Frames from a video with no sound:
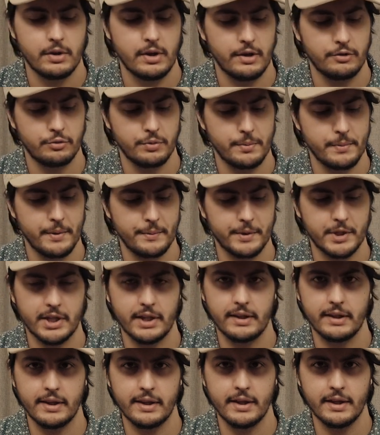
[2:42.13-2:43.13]
guys remember
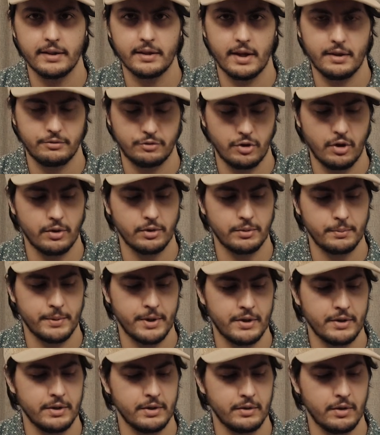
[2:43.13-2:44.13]
that lick? I talked
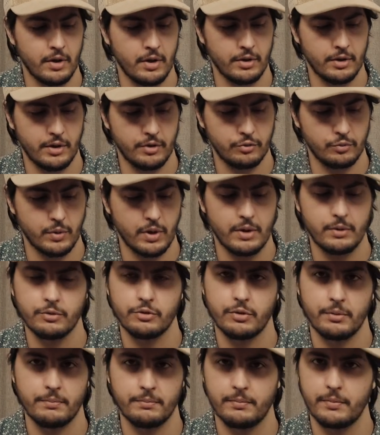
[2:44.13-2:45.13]
about it as well.
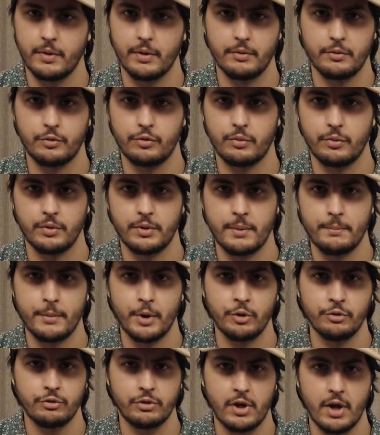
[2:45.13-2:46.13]
It's the
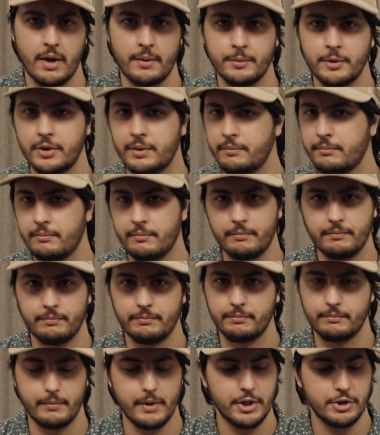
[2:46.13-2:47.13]
most common
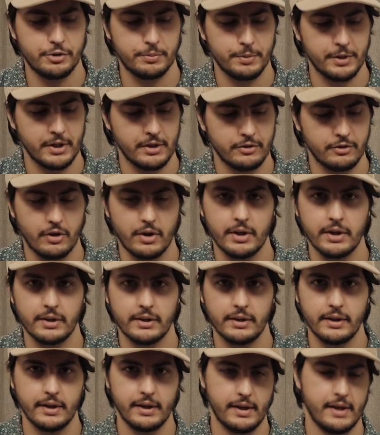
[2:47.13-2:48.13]
major pentatonic
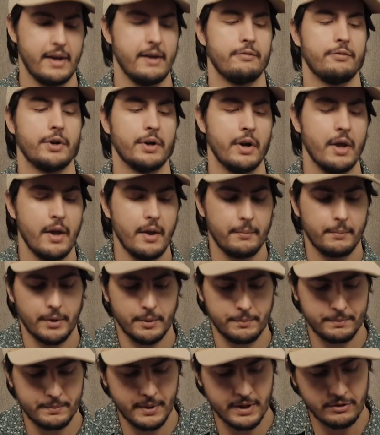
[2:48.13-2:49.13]
lick ever.
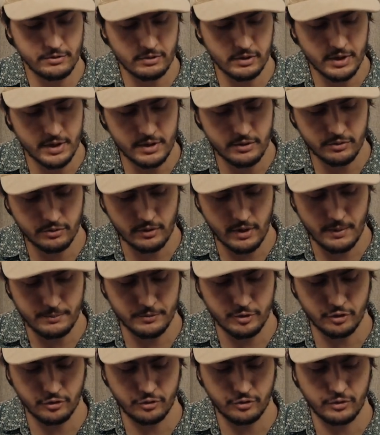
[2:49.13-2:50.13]
But basically,
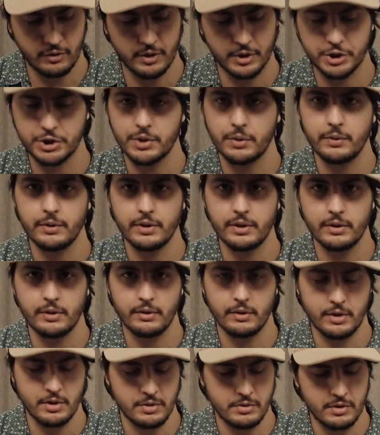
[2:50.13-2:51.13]
I'm just showing
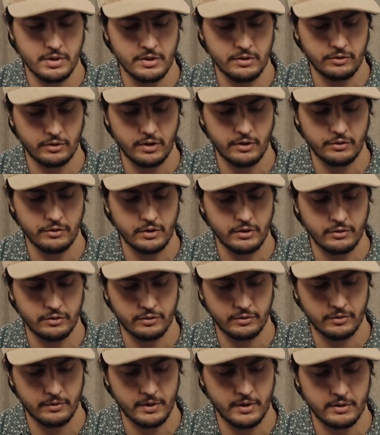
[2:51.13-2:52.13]
you this because
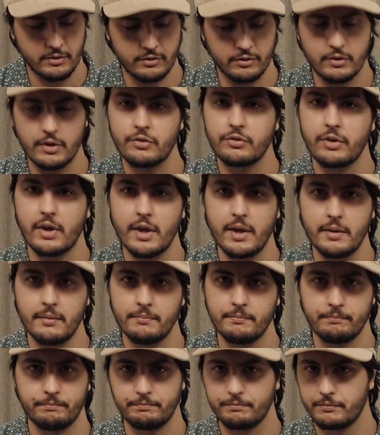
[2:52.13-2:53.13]
it's the
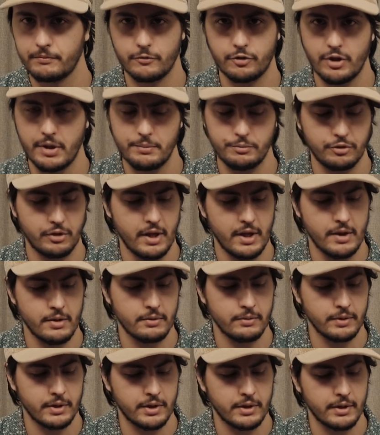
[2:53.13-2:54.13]
same
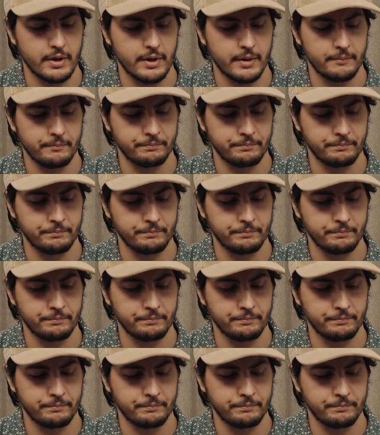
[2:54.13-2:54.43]
scale and